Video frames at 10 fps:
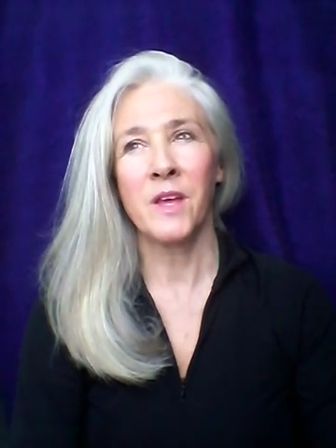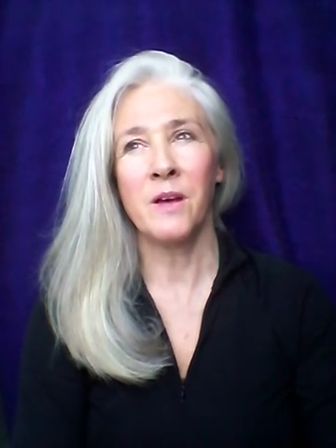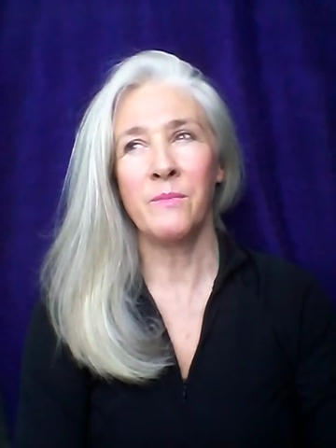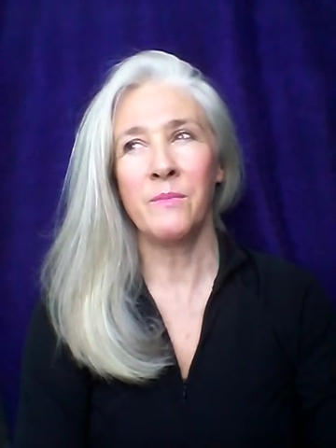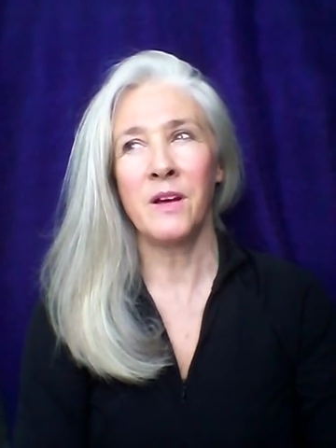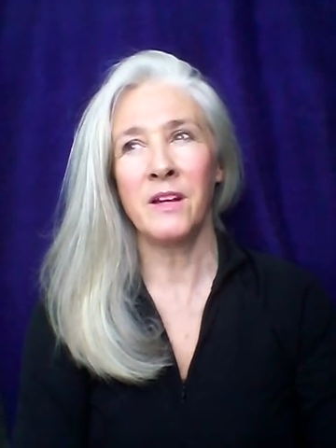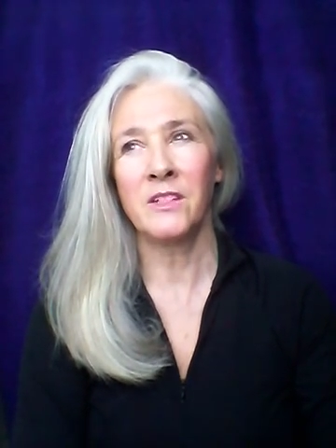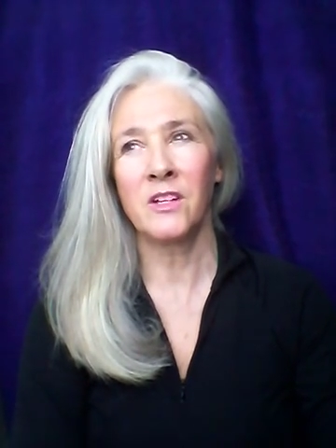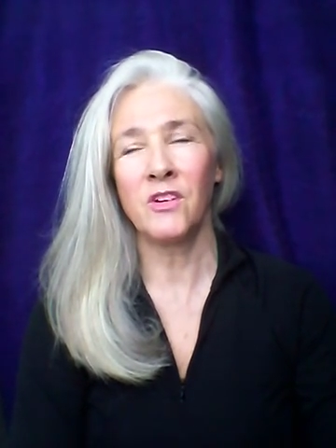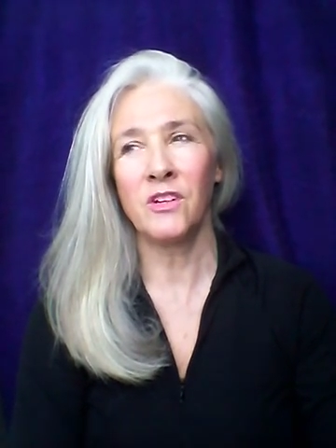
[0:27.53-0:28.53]

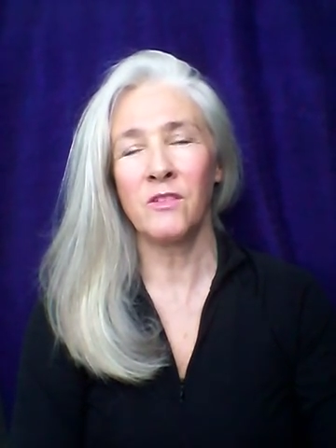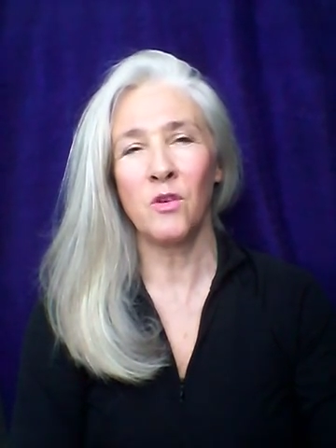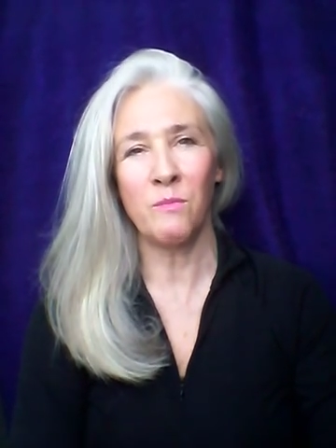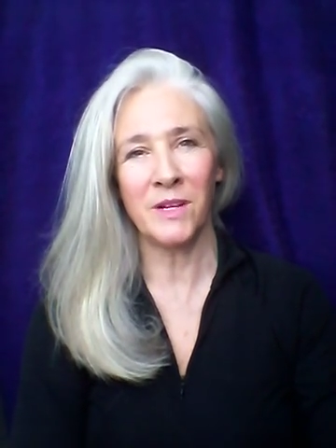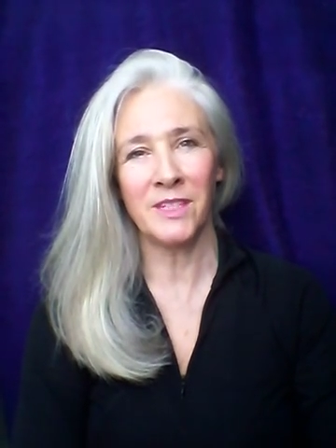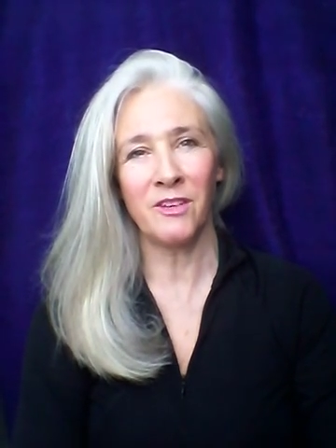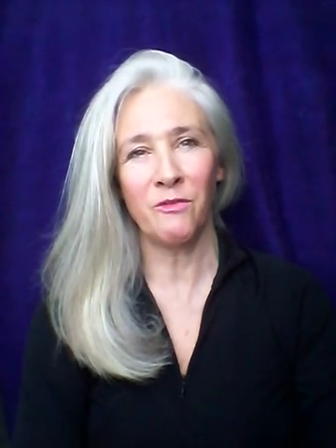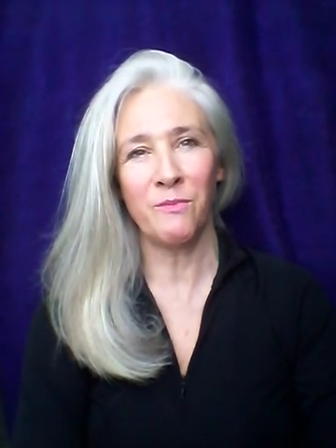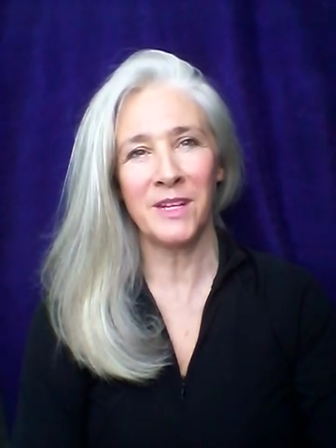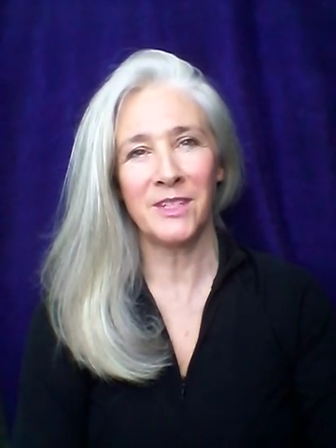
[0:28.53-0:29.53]
I'd kind of got
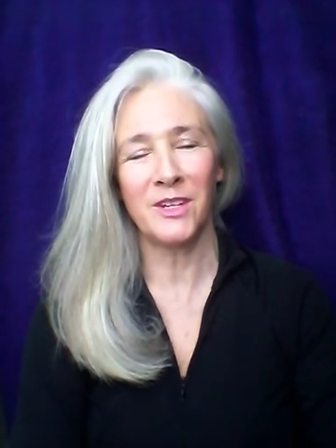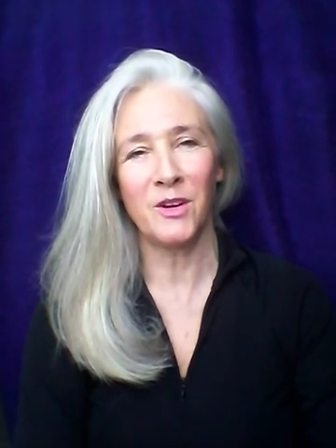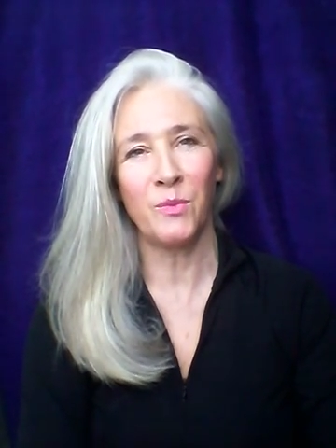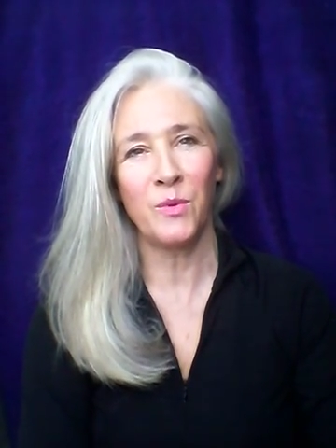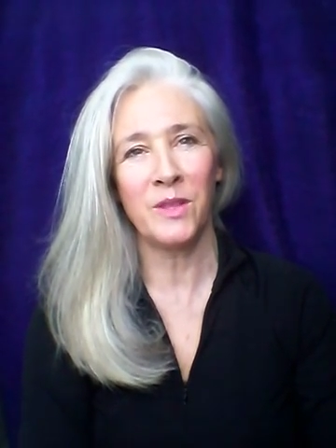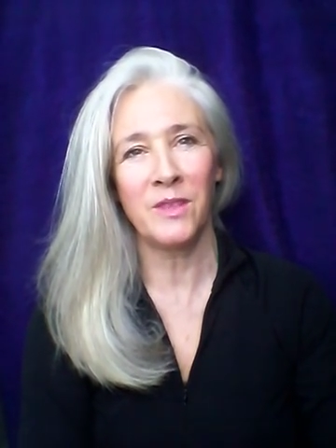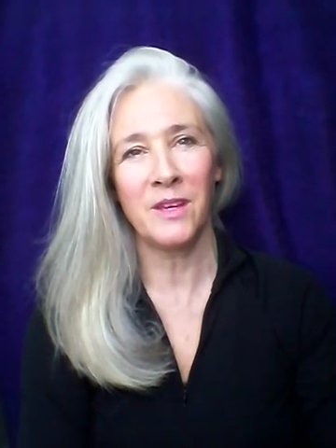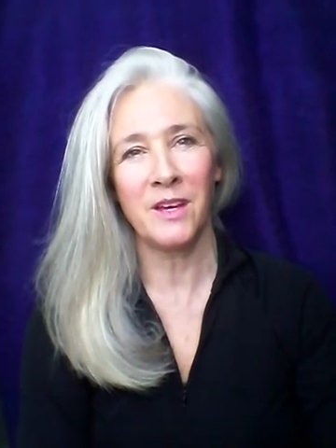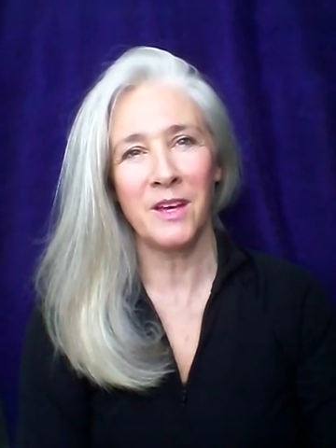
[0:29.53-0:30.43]
myself mixed up with